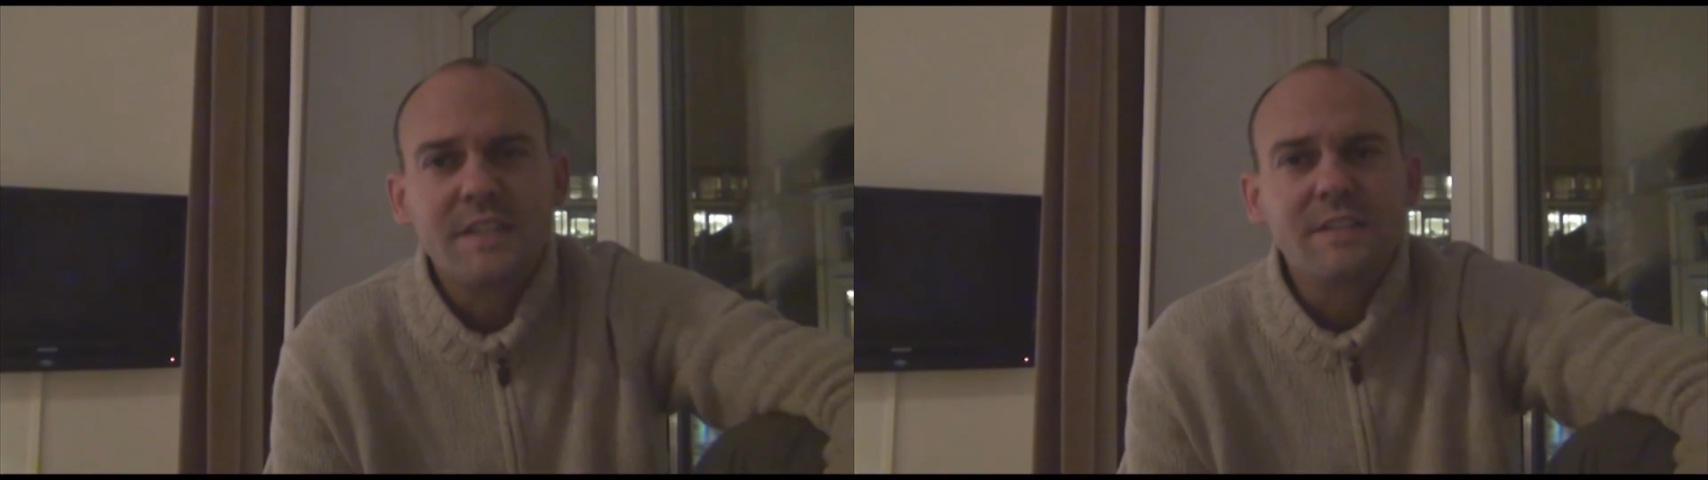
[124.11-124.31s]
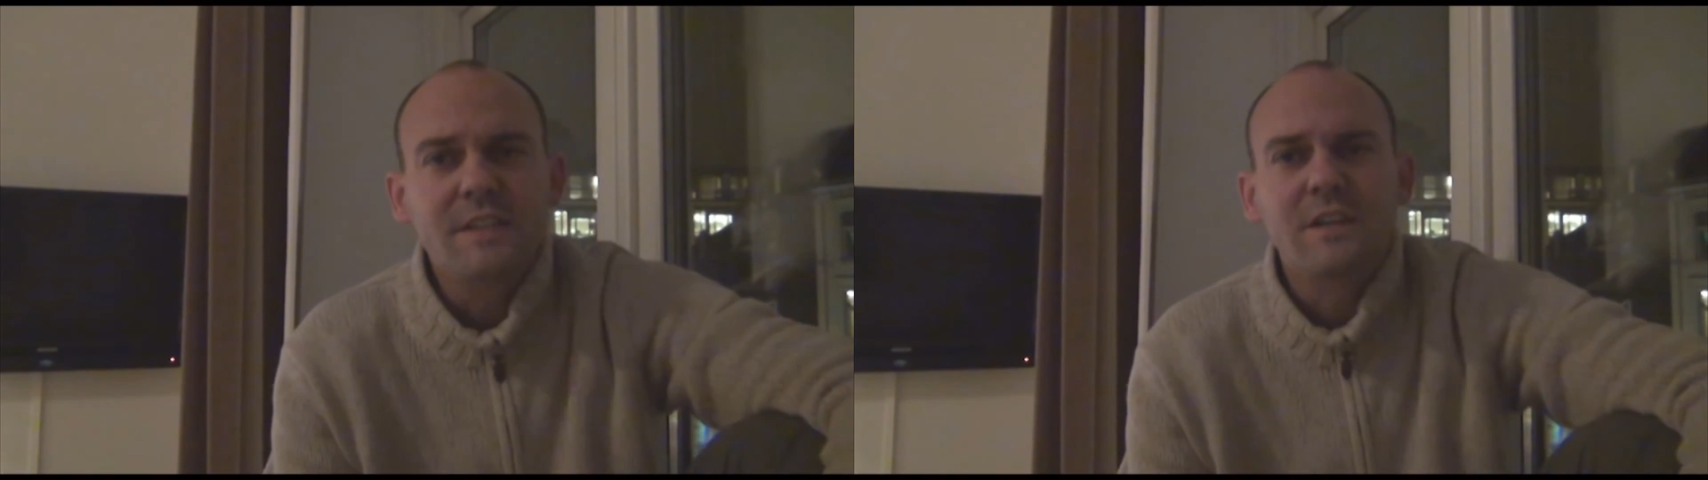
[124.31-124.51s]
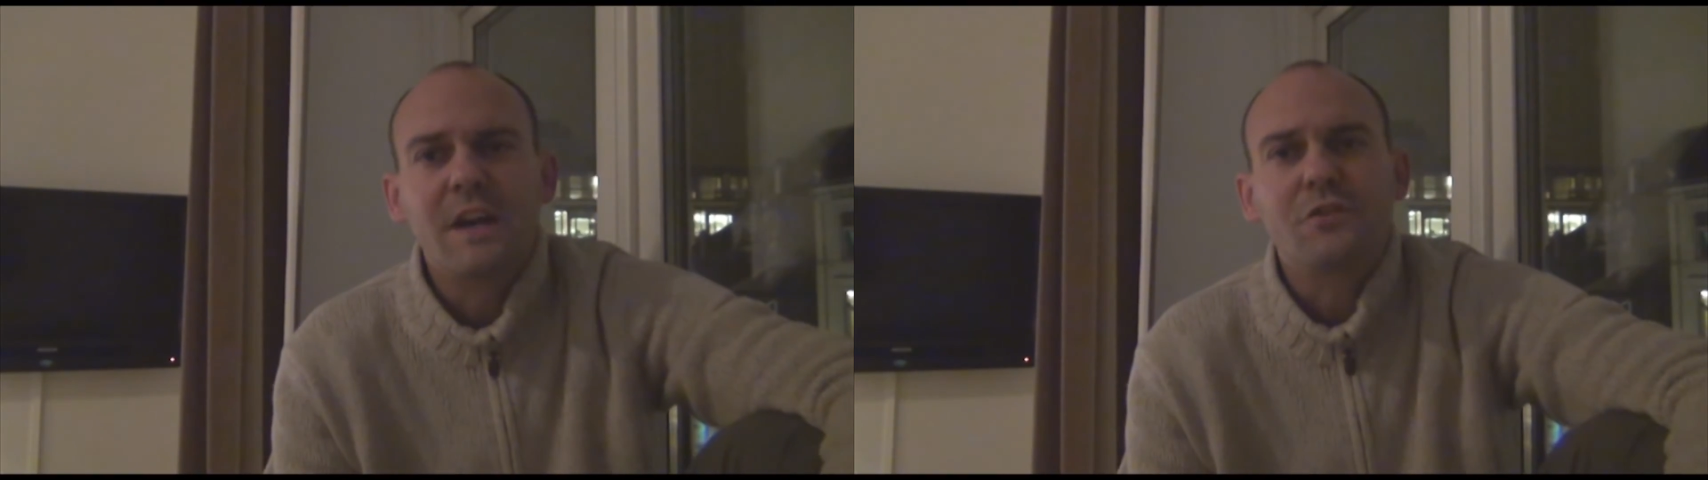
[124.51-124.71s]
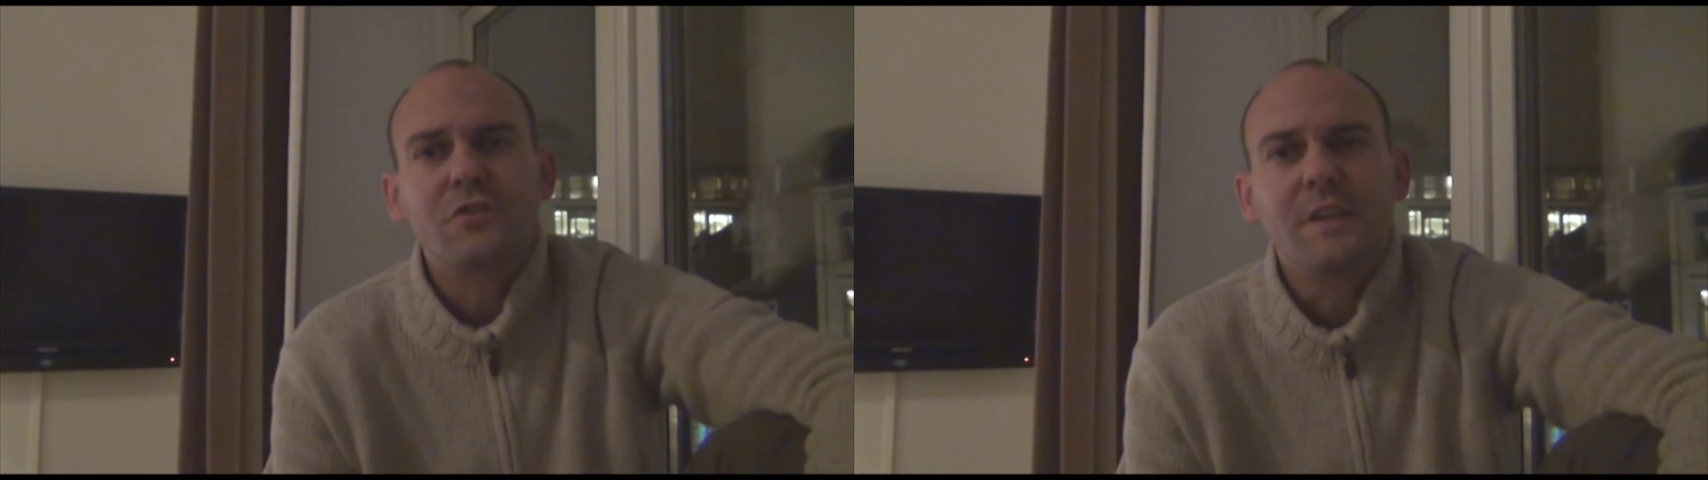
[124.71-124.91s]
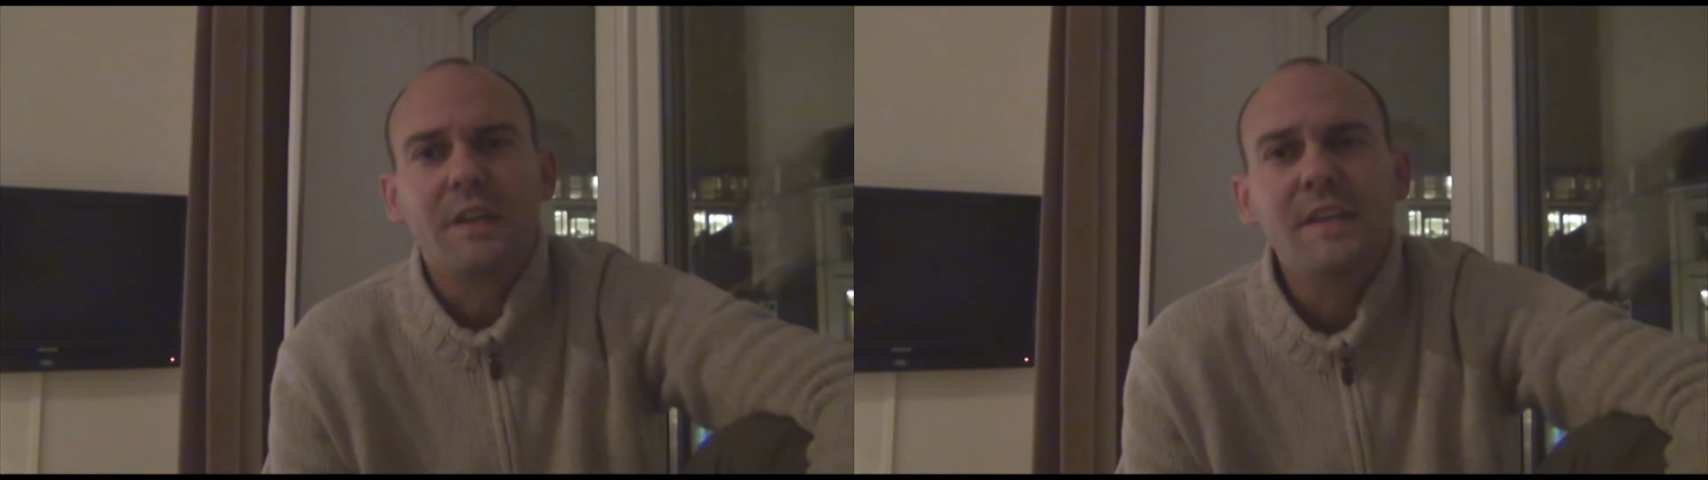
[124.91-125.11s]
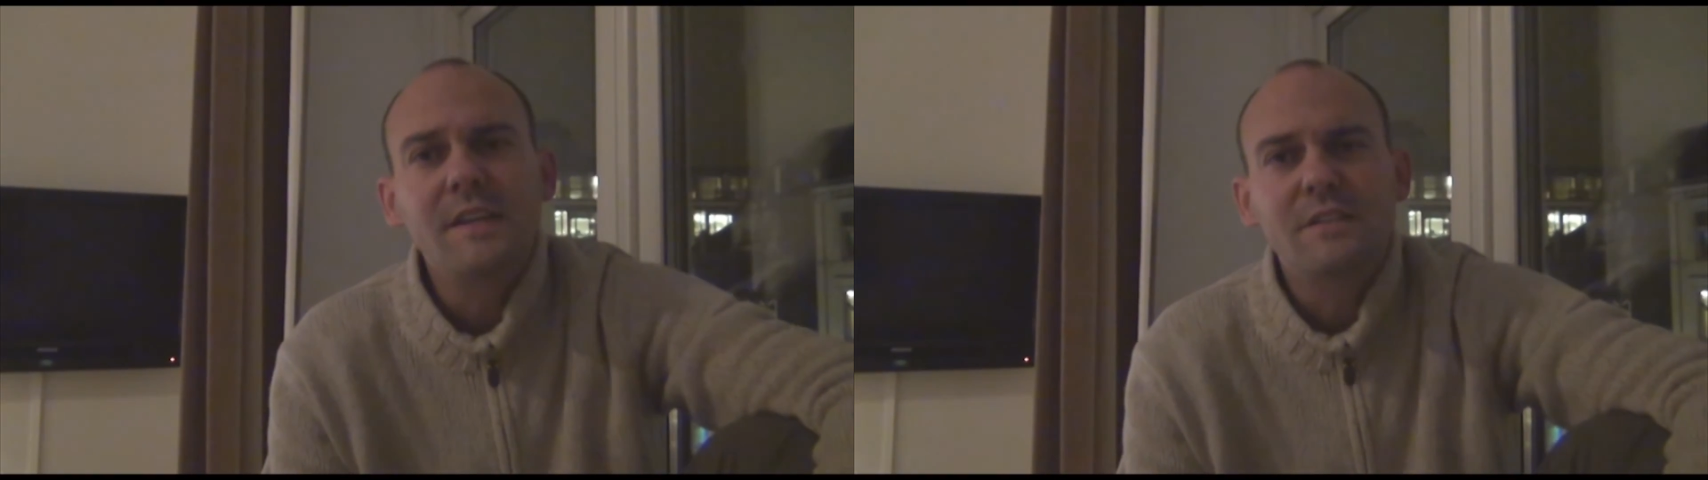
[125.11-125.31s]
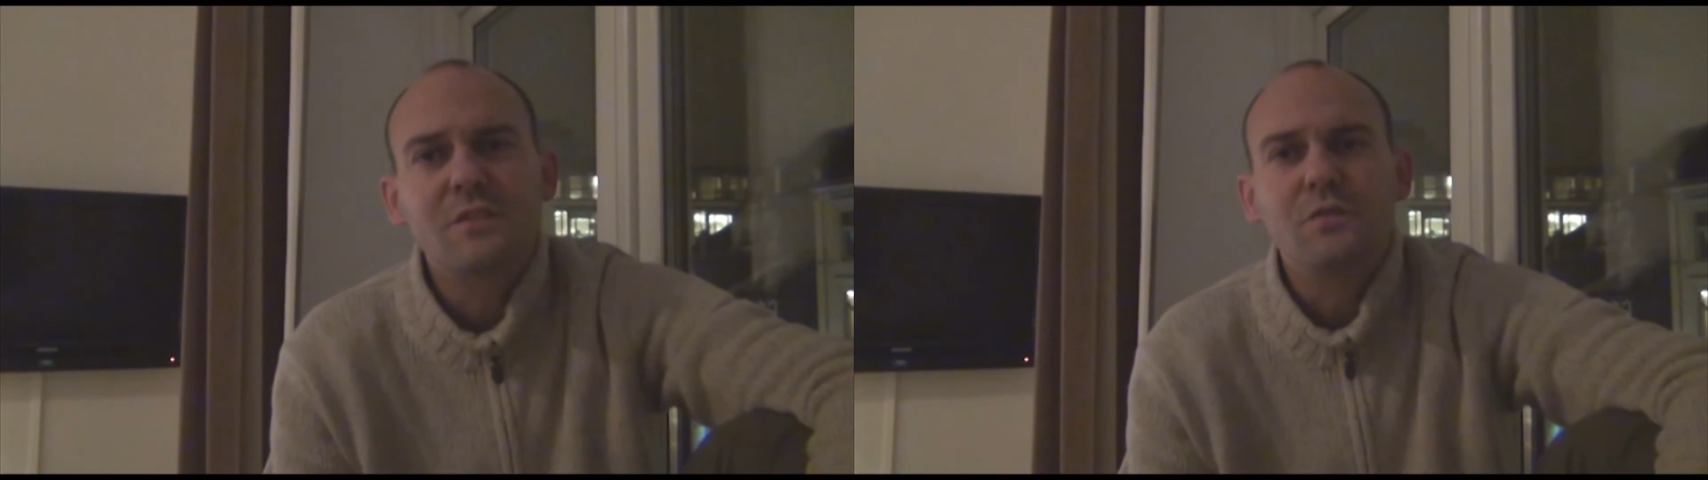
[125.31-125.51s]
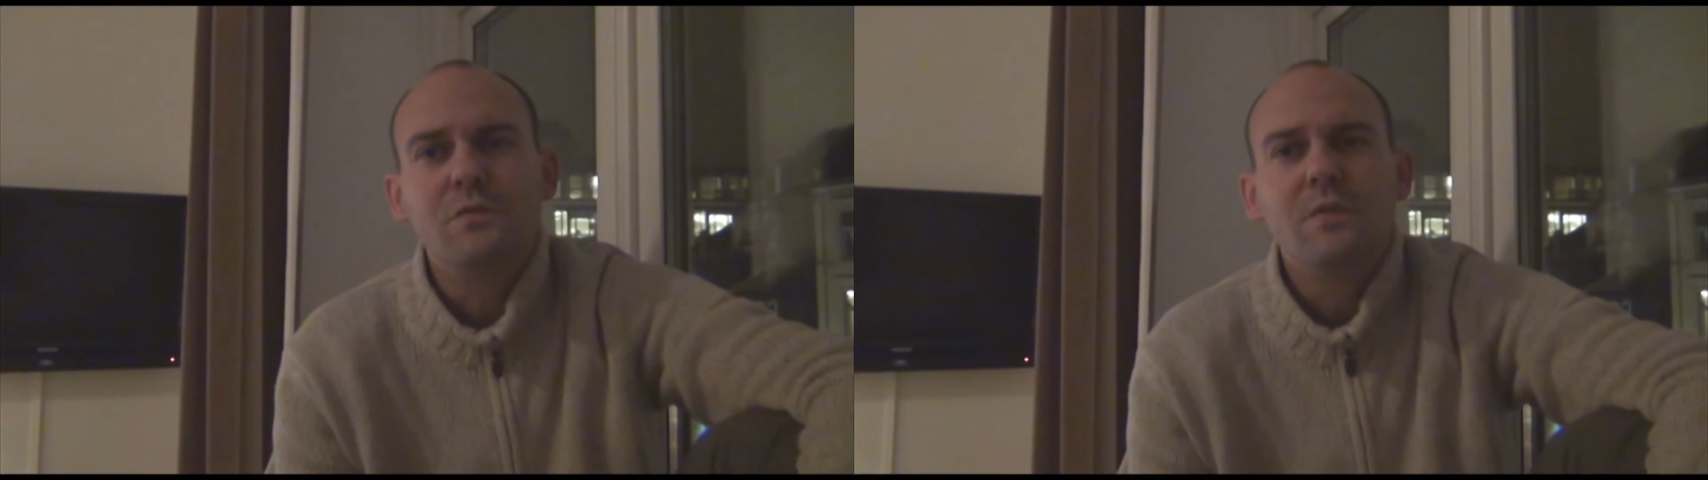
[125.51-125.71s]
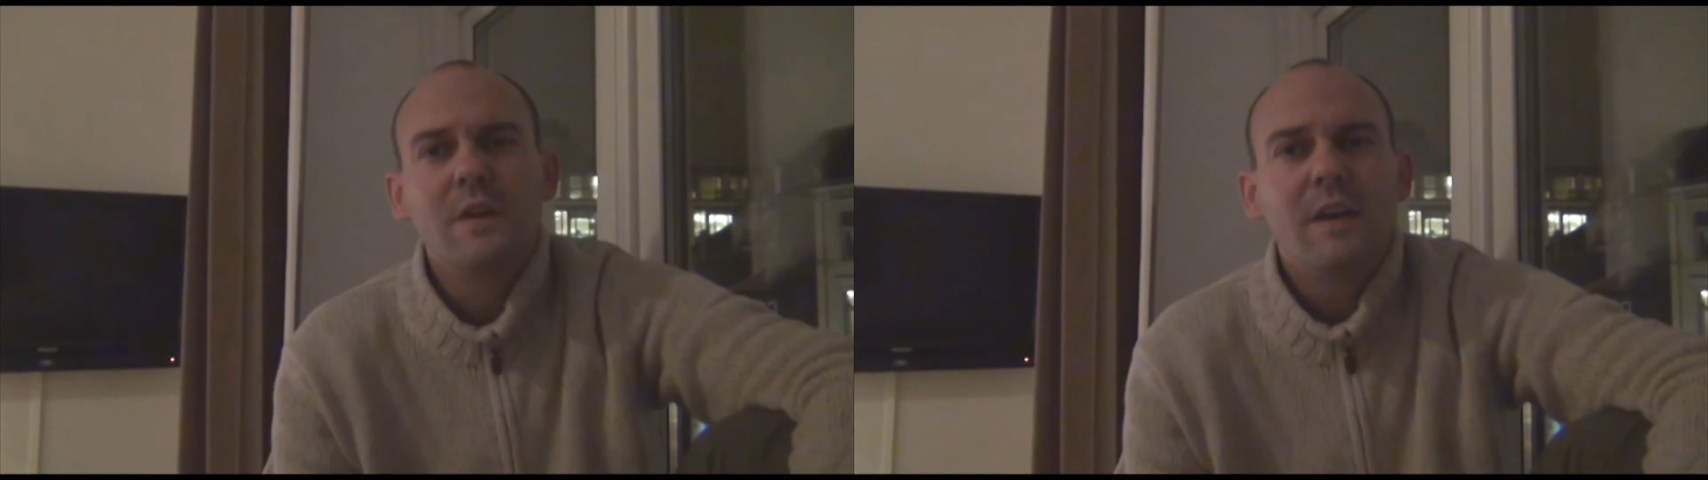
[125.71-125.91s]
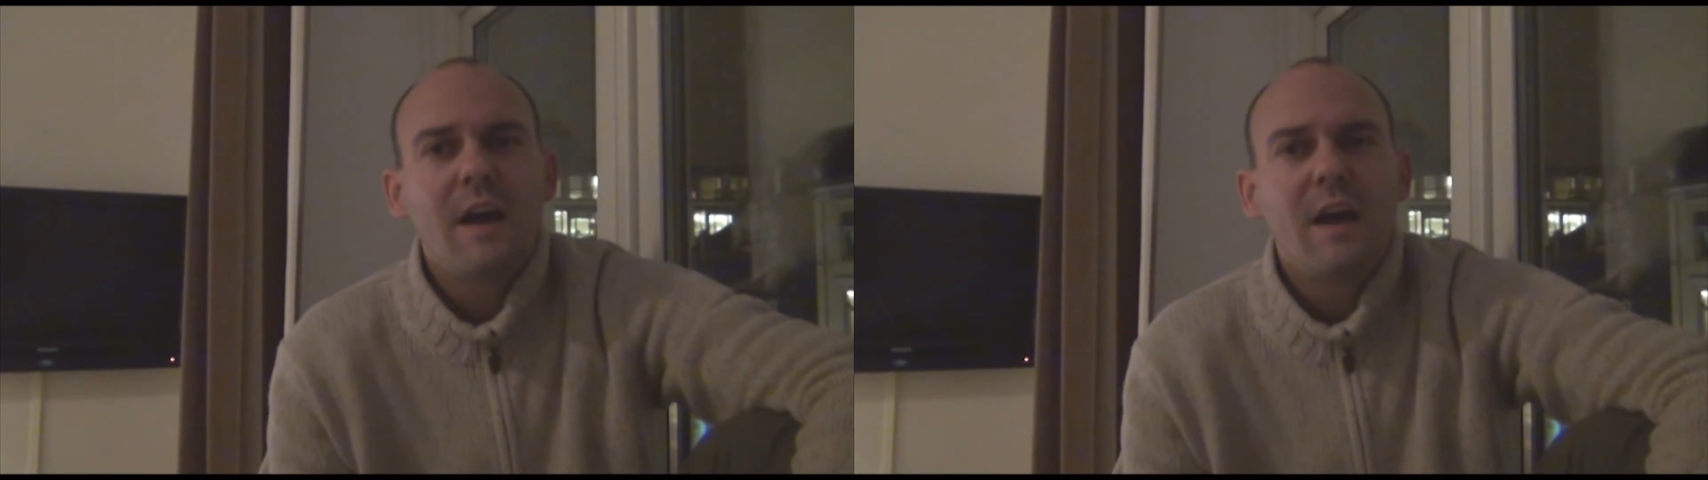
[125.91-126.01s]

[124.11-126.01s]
in the country linked to